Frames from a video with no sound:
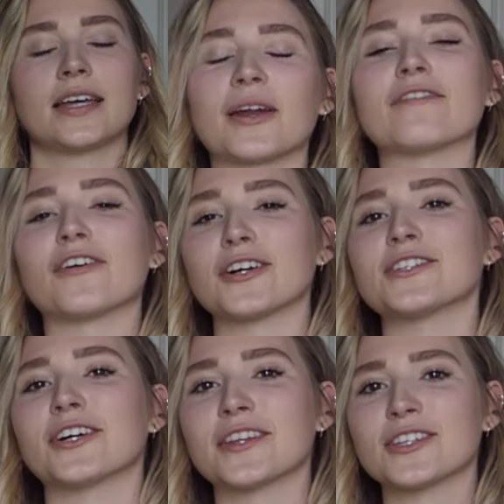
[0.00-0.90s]
When I first
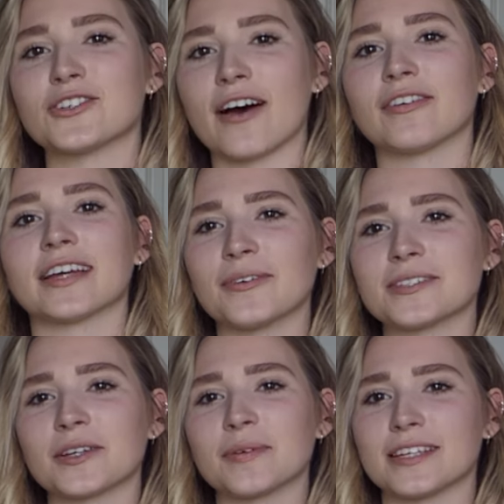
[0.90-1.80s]
started the traveling, it
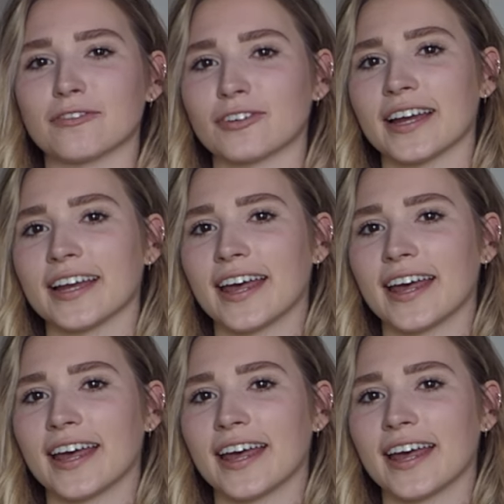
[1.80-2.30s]
was a little bit different,